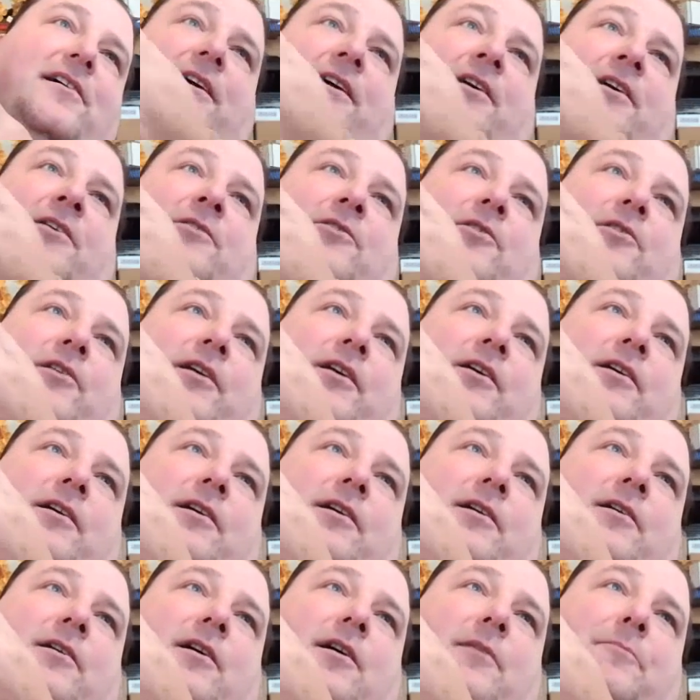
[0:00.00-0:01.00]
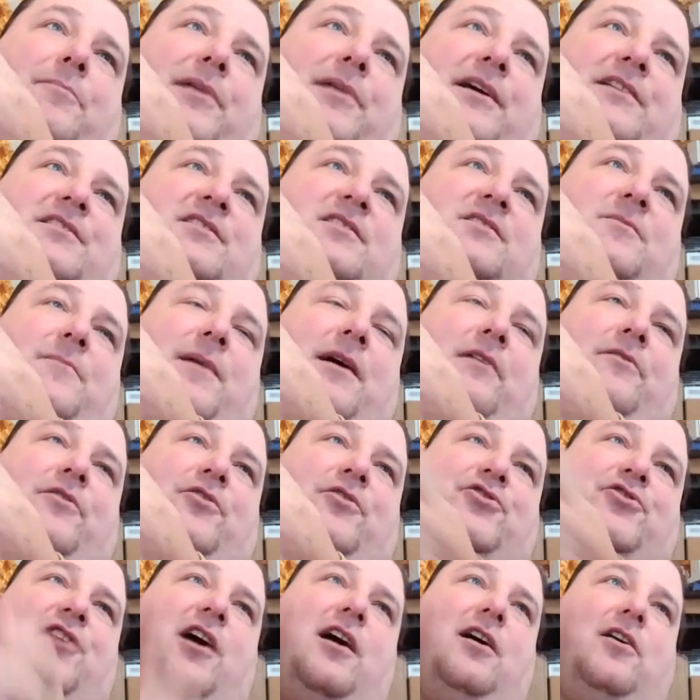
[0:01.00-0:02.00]
including places to mount
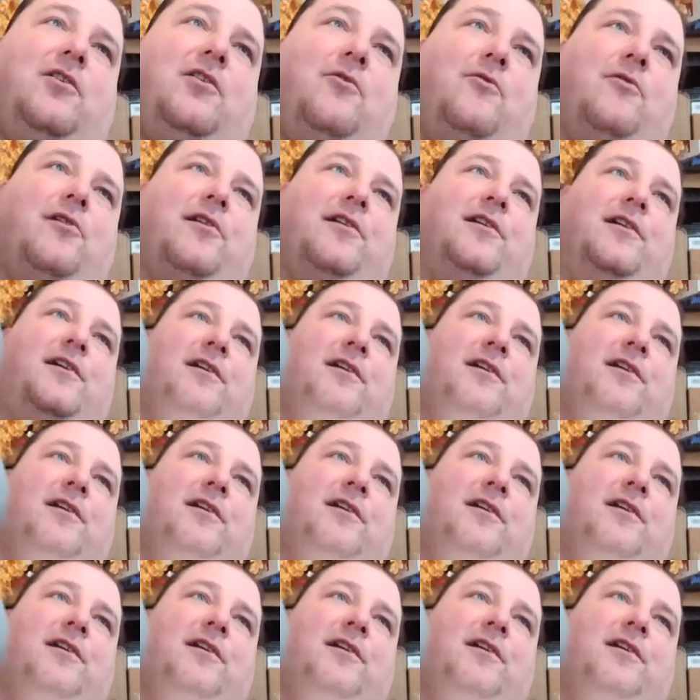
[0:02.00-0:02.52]
your shock cord